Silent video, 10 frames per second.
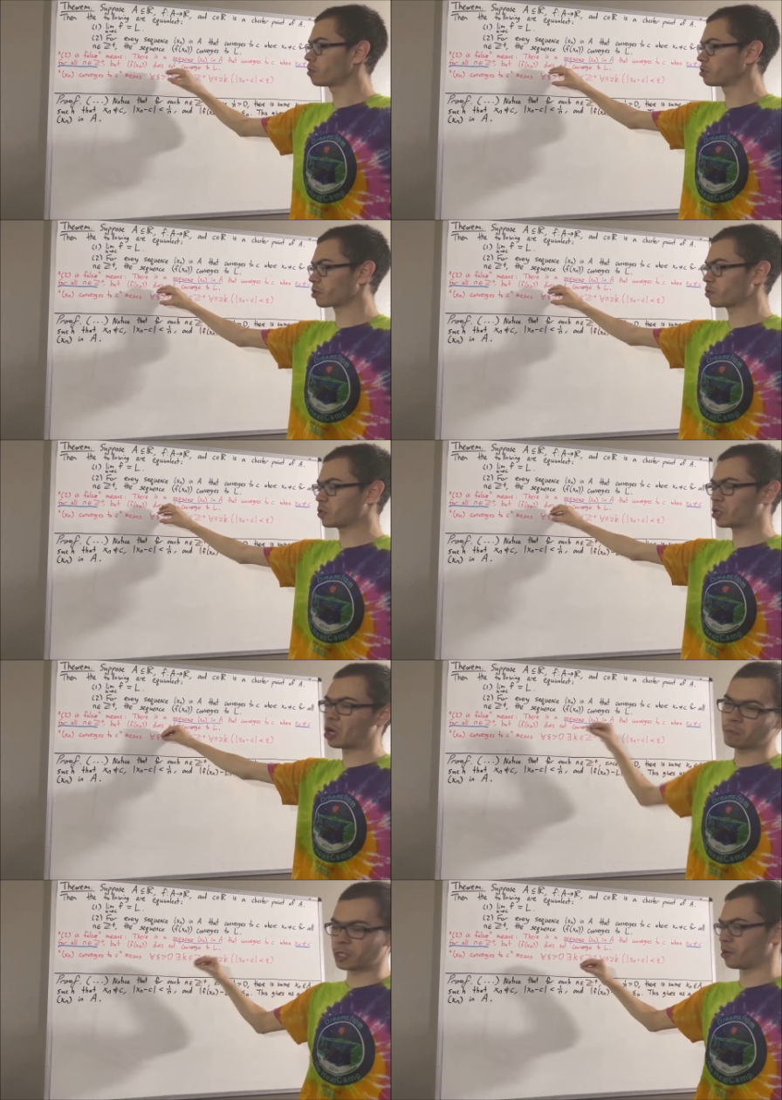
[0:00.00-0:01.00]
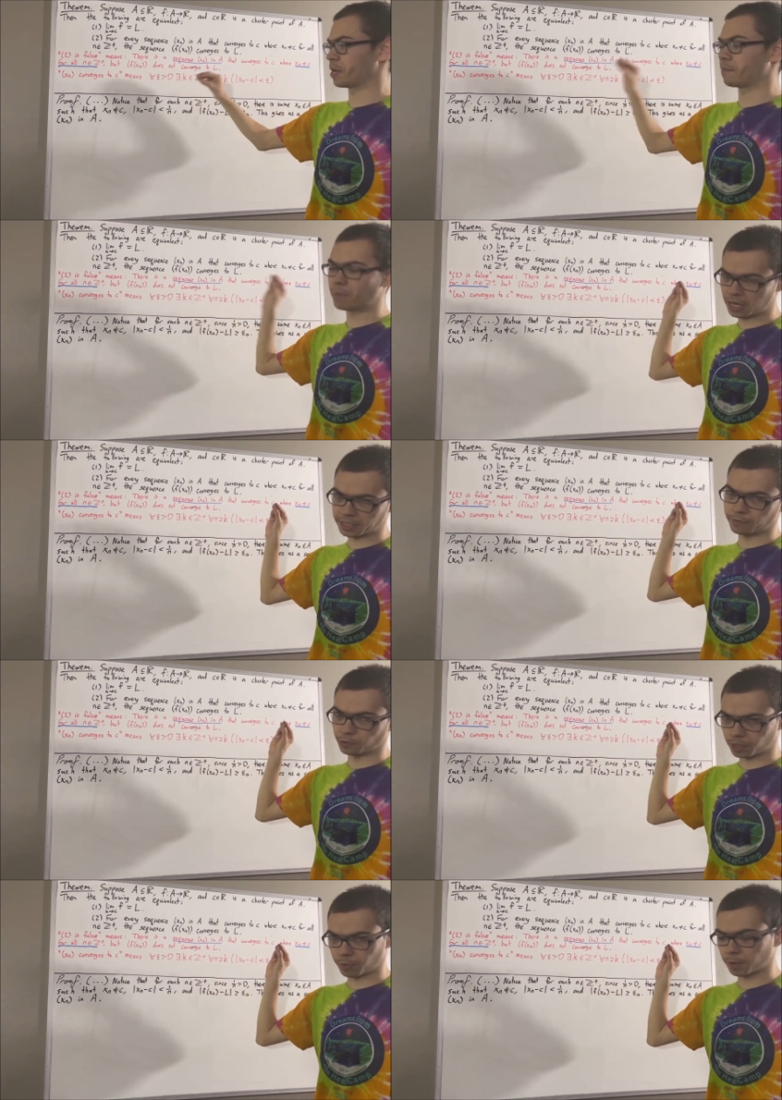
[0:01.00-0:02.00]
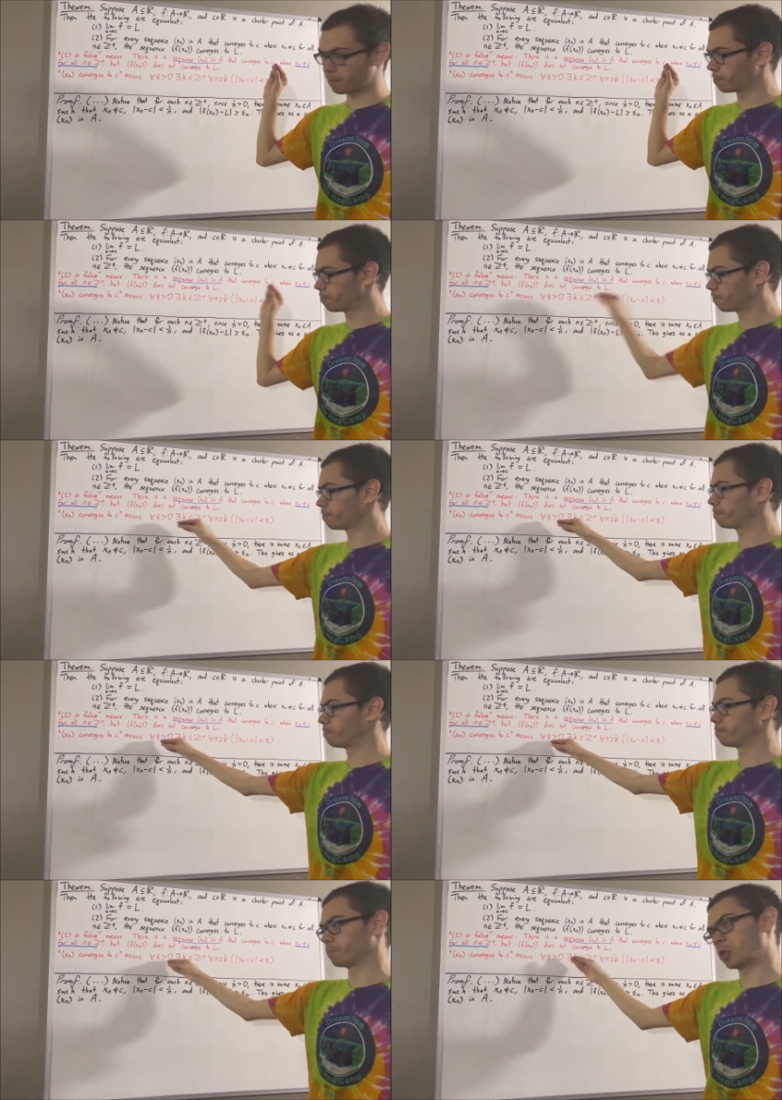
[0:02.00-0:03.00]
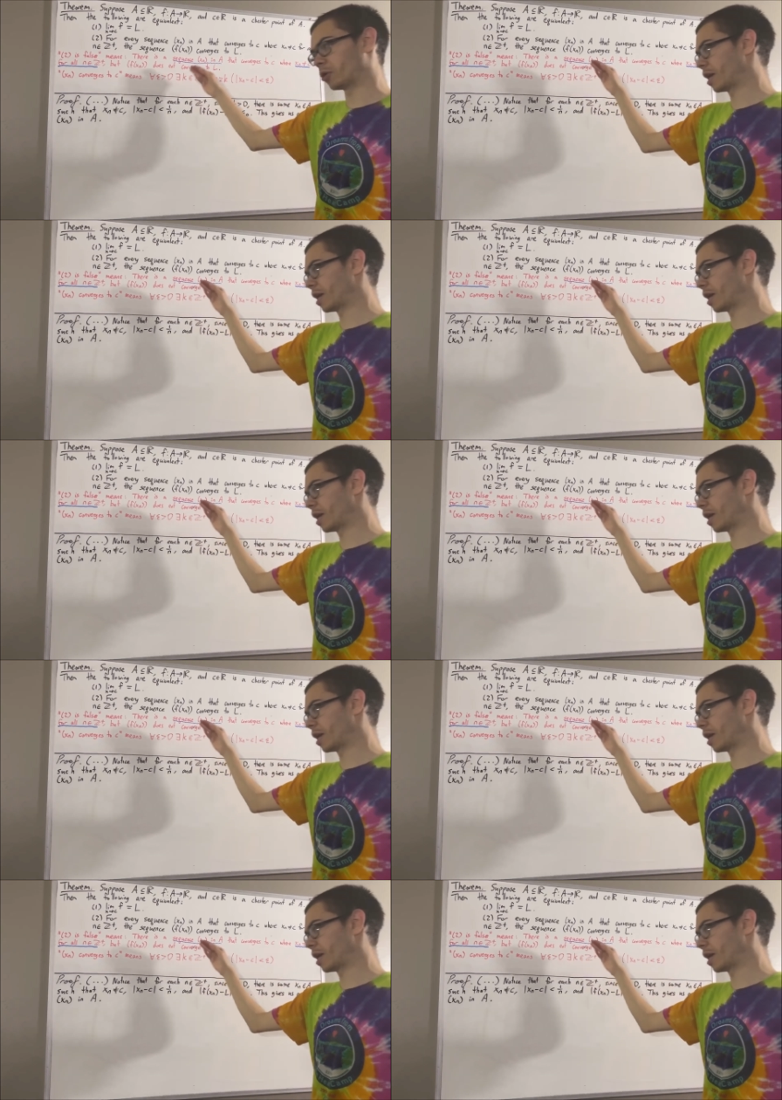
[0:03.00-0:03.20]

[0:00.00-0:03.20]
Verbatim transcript: let's give ourselves an arbitrary positive real number called